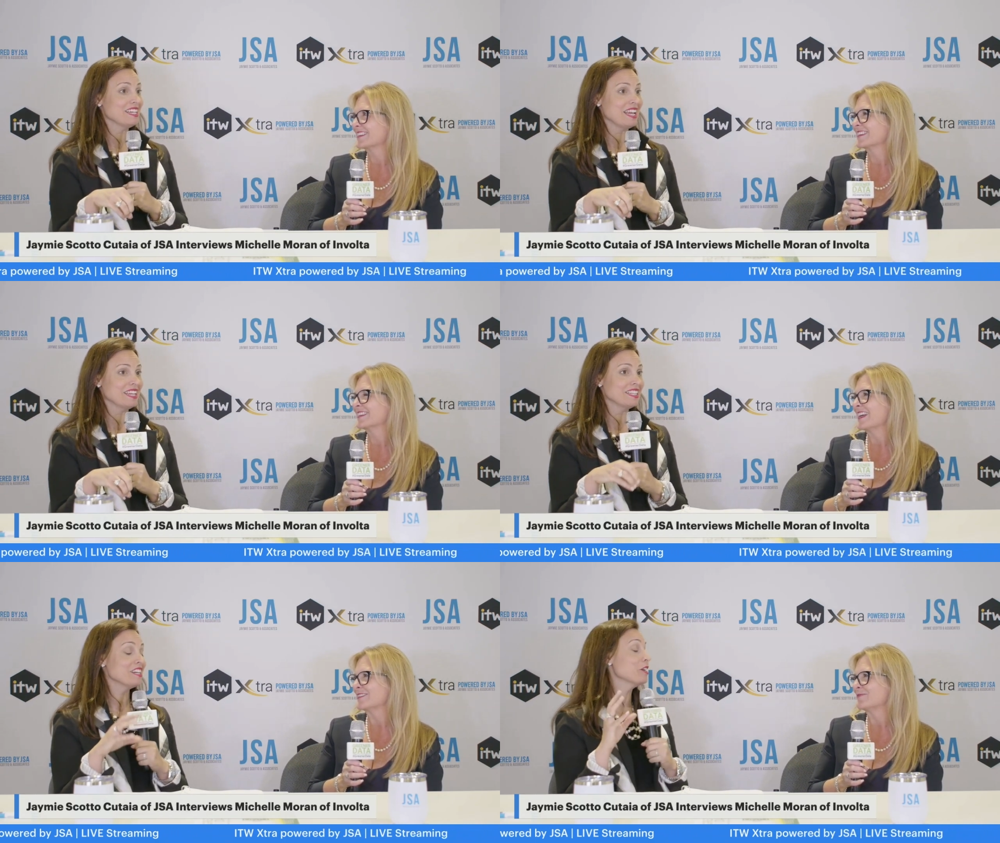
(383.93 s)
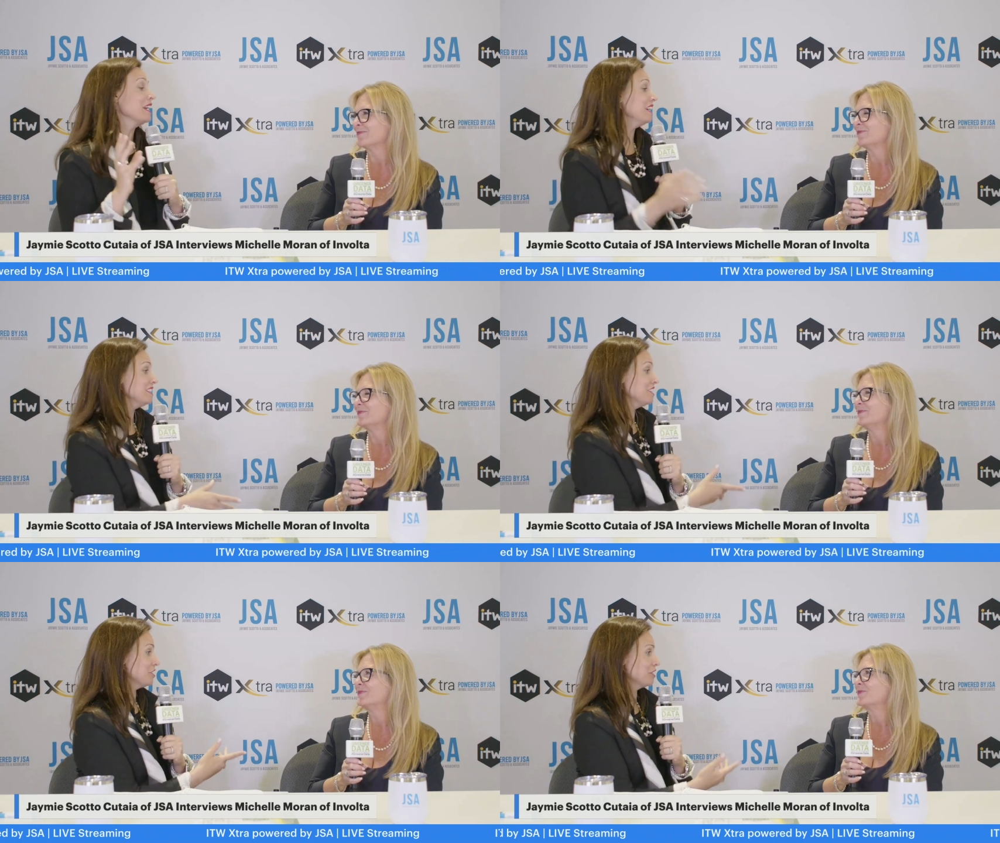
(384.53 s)
Speaker 1: getting yeah. their
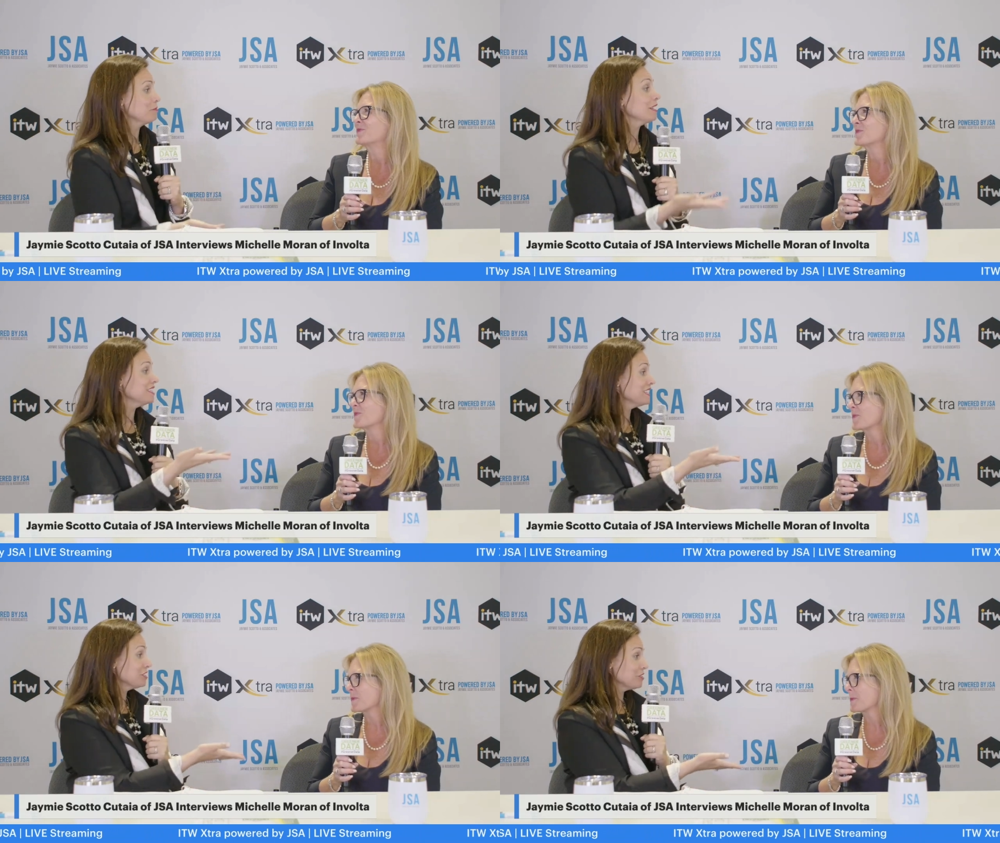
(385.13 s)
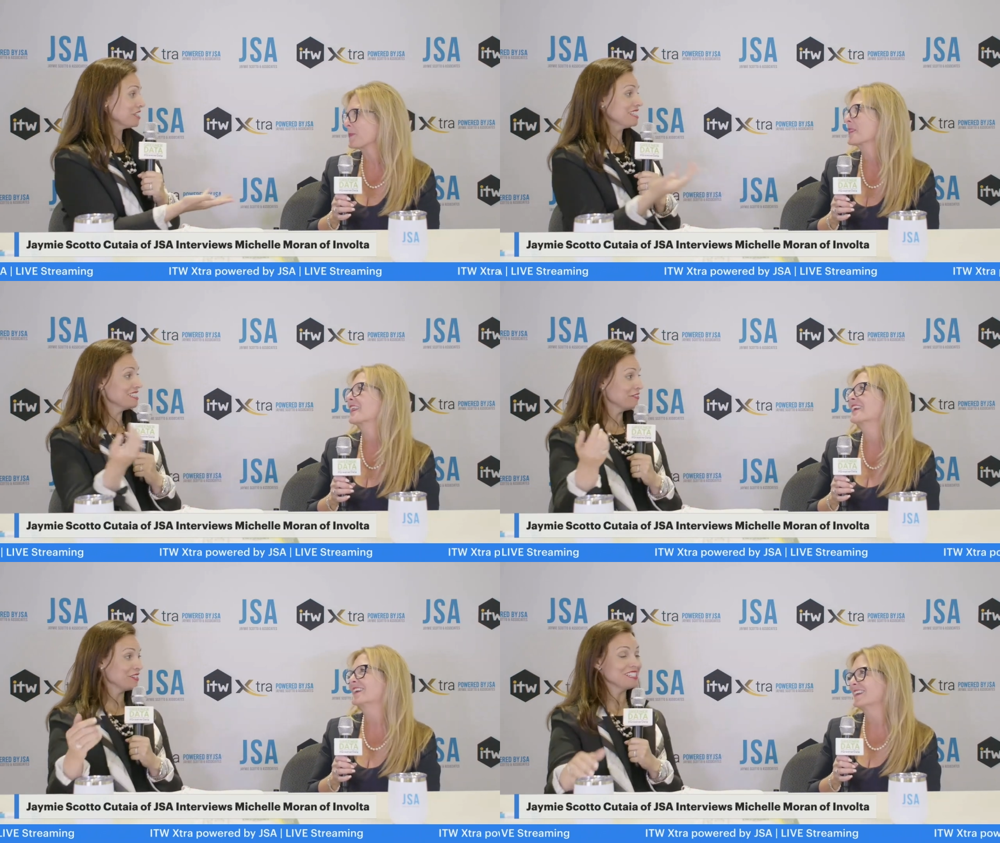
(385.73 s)
hands dirty, planting
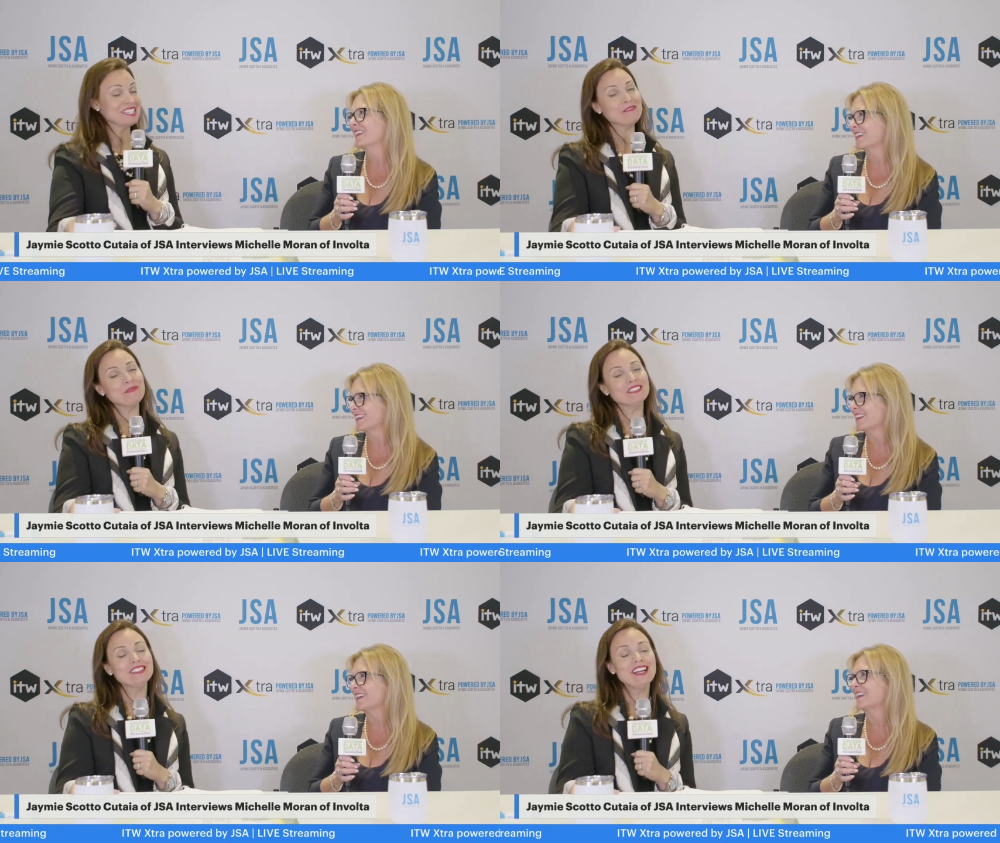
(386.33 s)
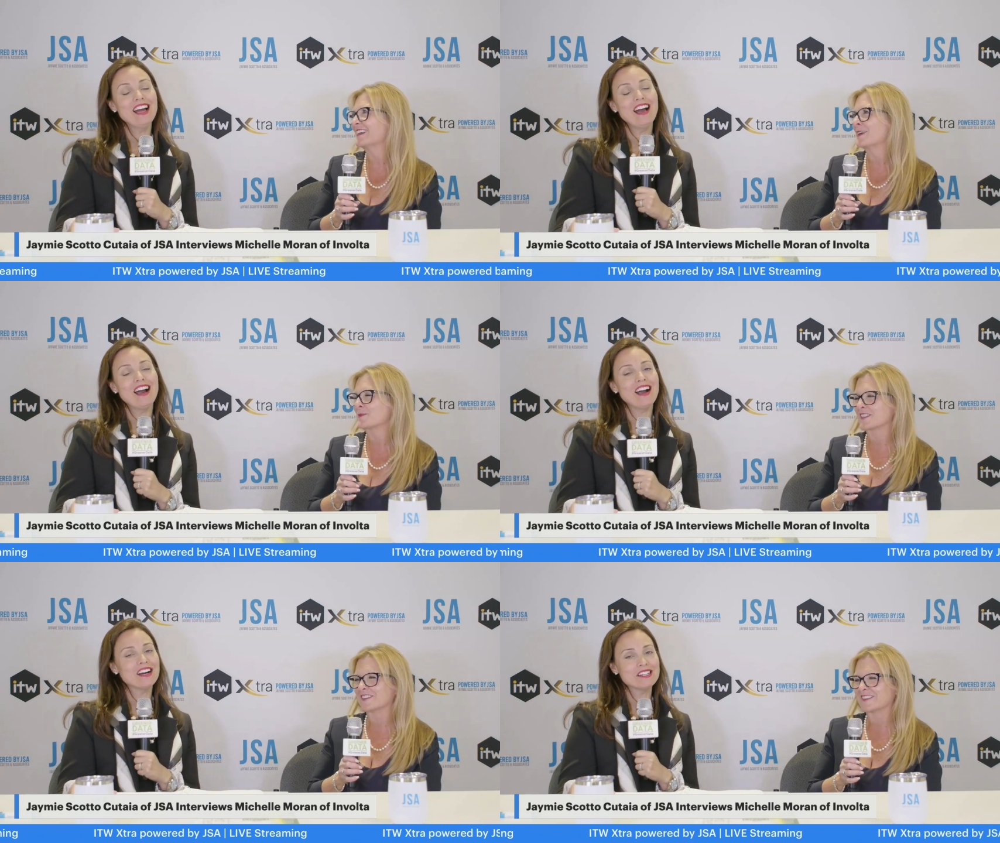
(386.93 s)
trees, for example. Uh,
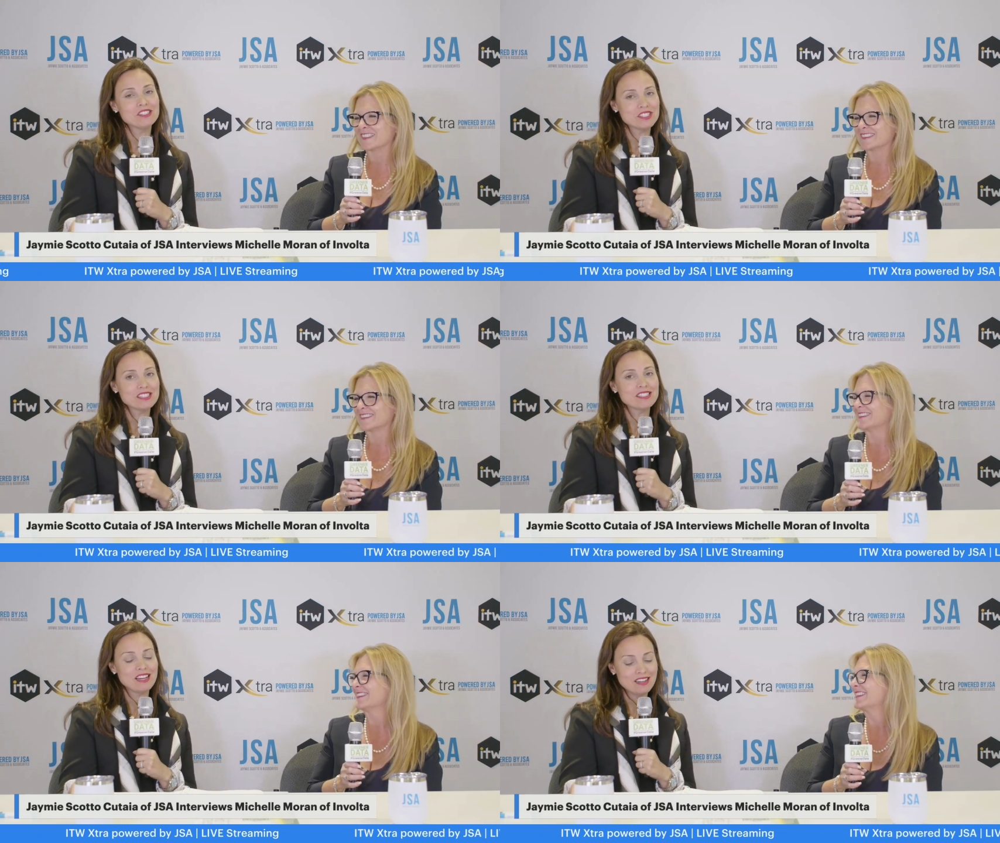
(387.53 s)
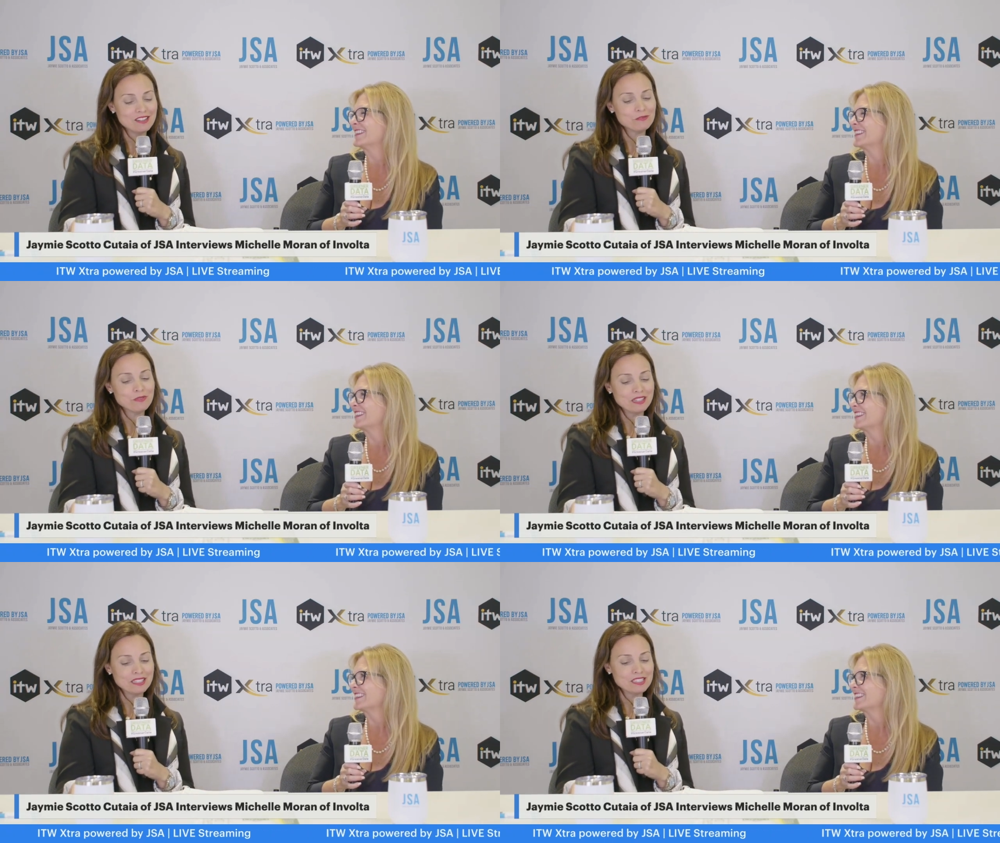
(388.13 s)
Absolutely. Uh, just uh,
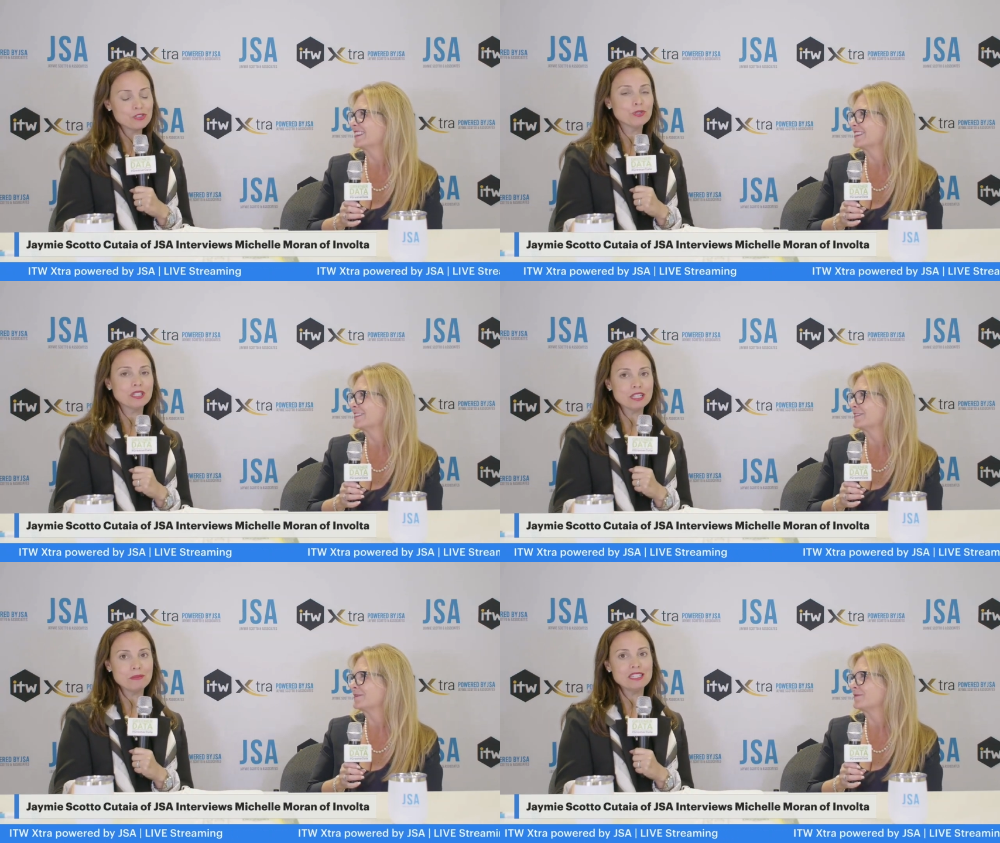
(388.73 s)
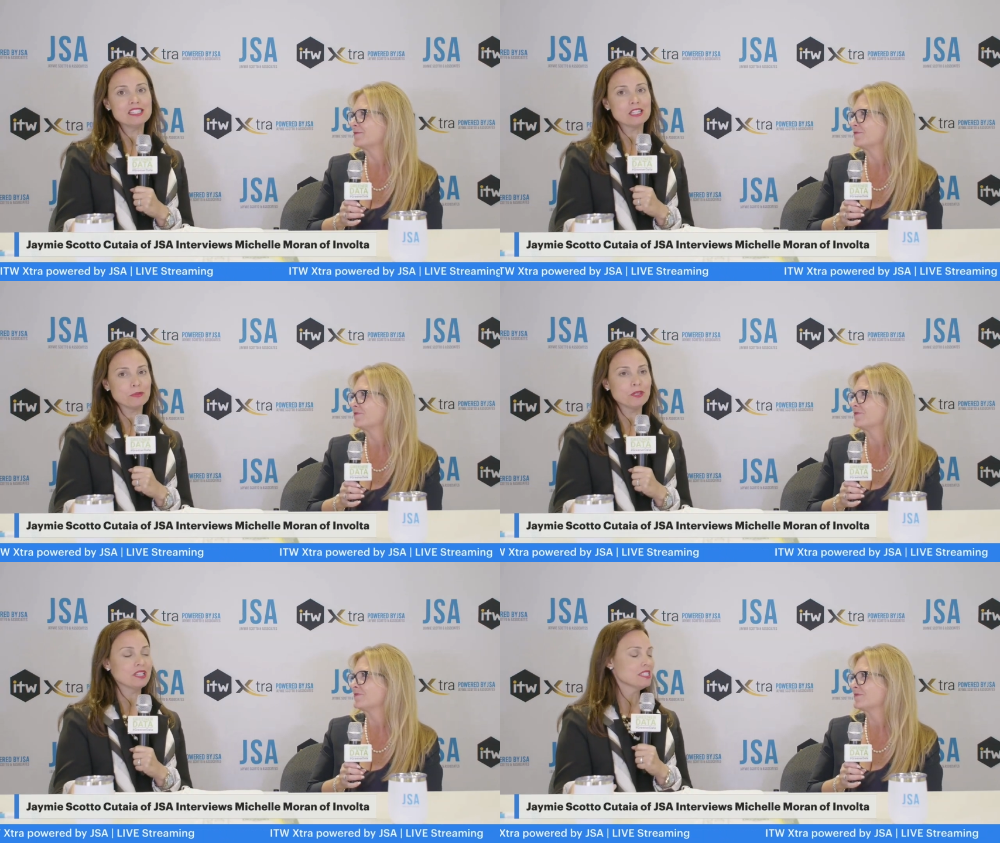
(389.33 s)
really, truly committed to the community,